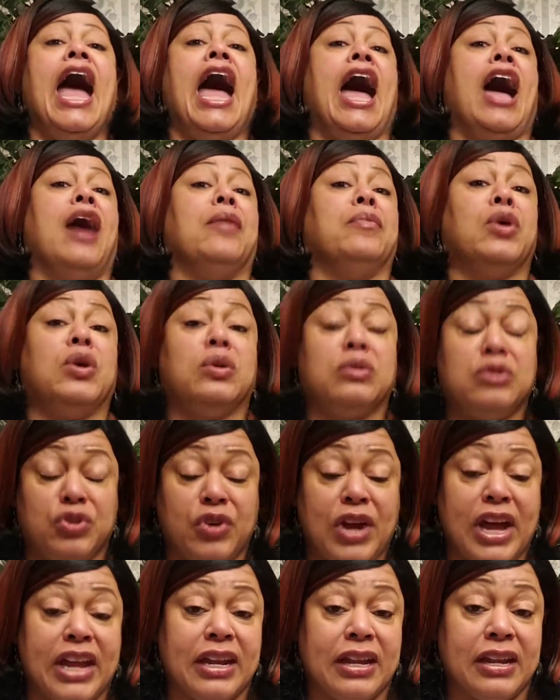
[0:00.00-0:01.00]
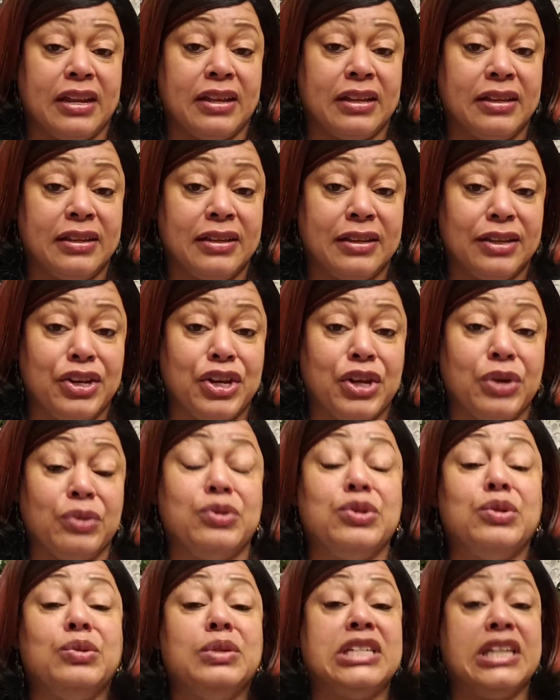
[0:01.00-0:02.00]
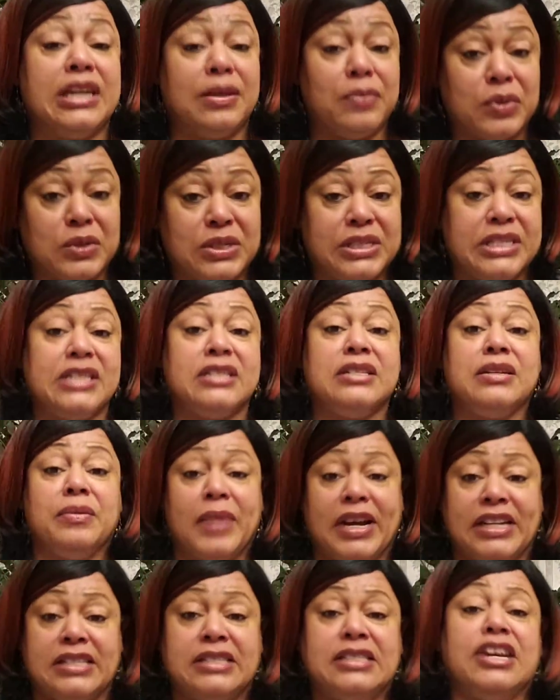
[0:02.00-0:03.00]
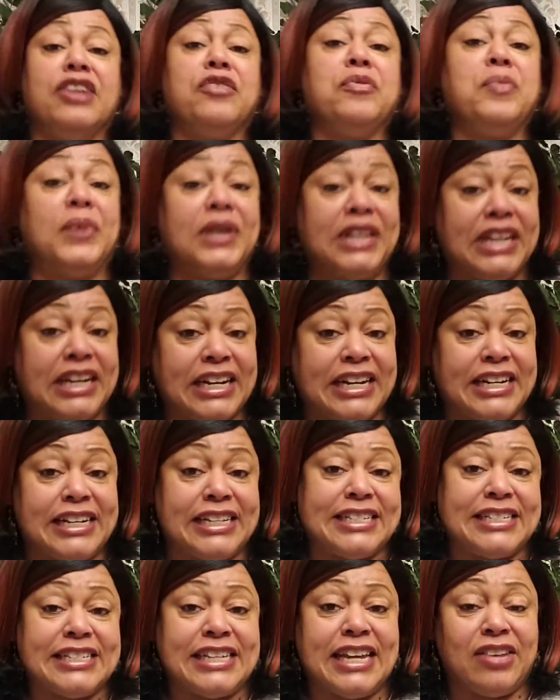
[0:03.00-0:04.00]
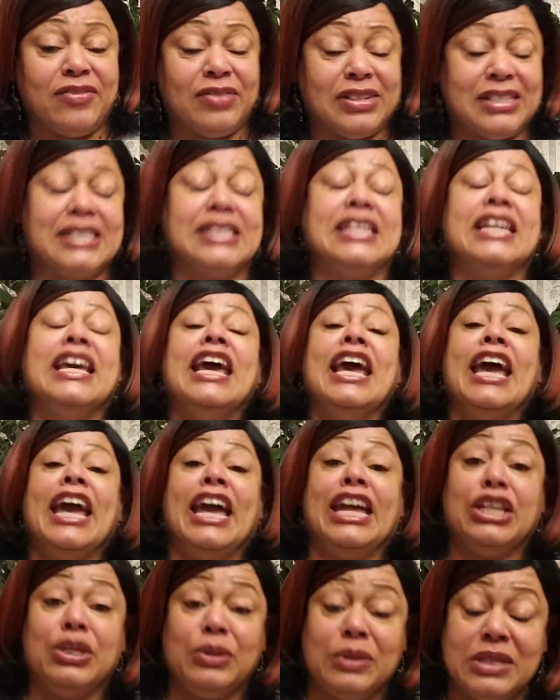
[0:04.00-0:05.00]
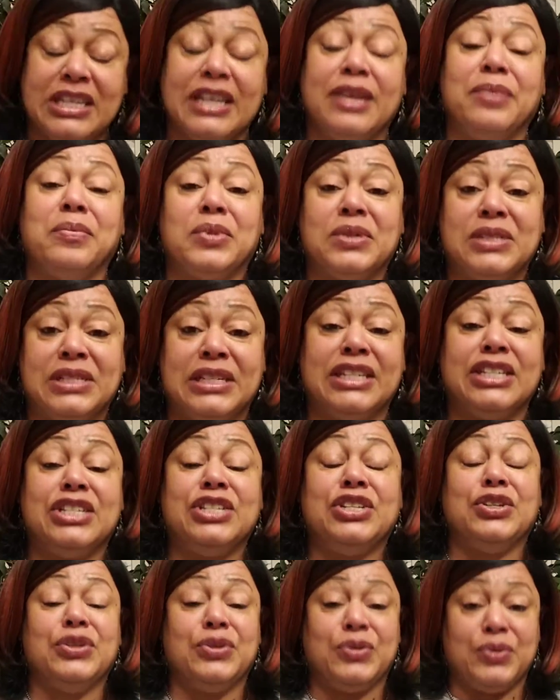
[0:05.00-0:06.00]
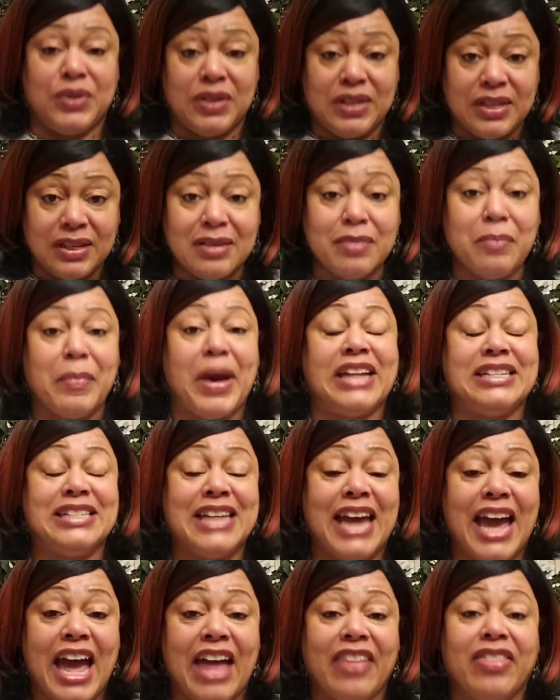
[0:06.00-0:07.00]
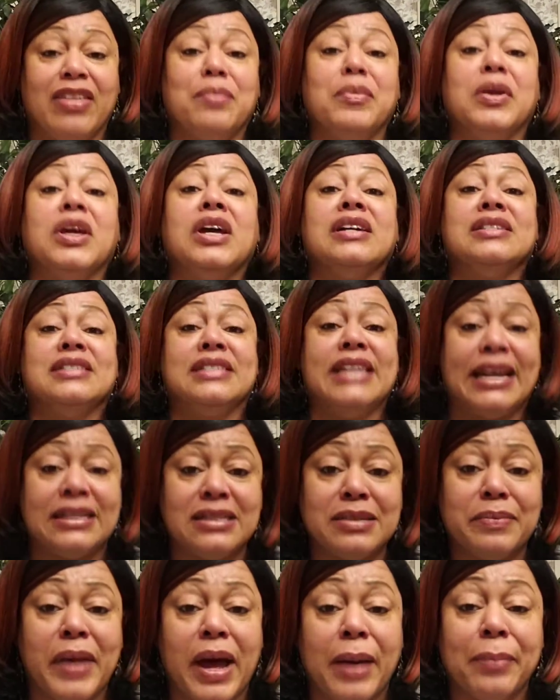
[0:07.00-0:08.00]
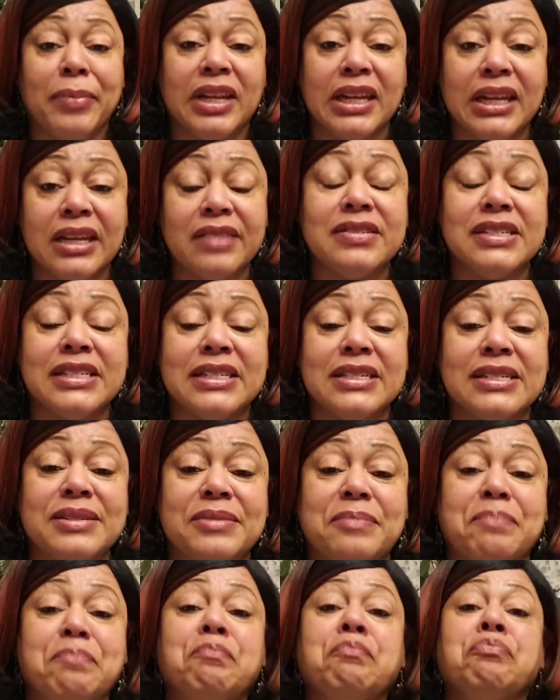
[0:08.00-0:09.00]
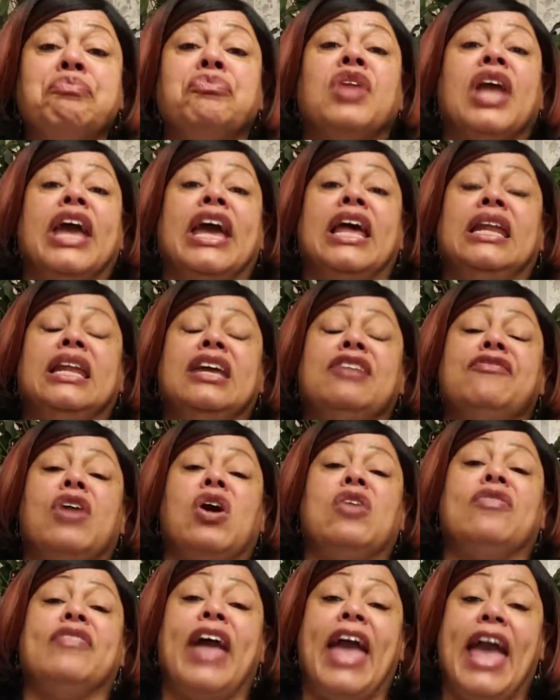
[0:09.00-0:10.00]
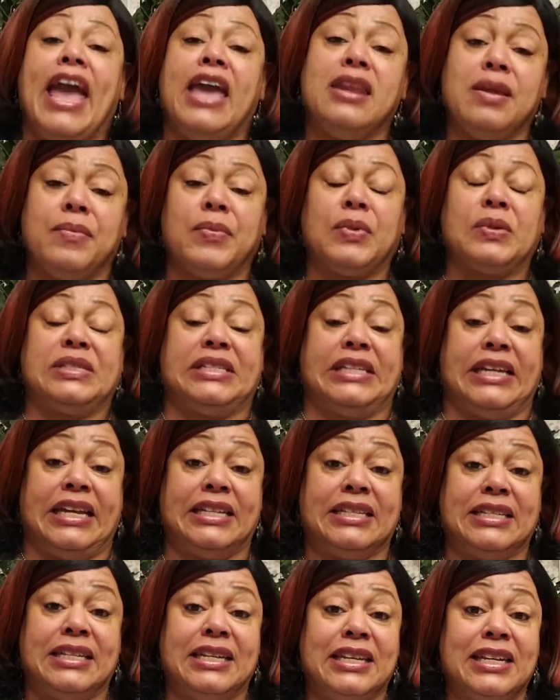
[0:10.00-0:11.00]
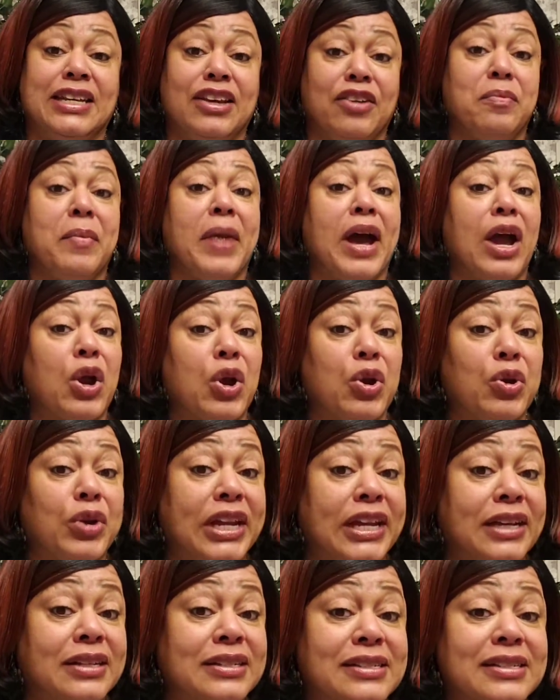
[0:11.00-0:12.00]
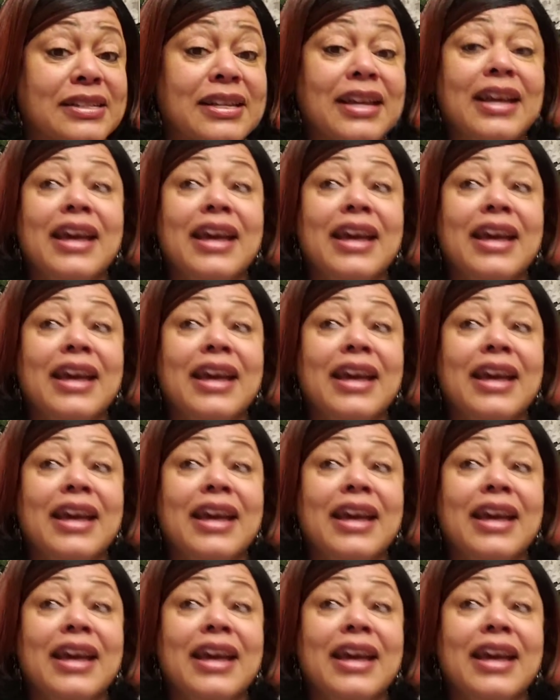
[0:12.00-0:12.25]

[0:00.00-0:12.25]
I'm going to try to, do 10% to myself, put it in the savings, and do 10% to my tithing because that's my belief system. And live off 80% of my earnings.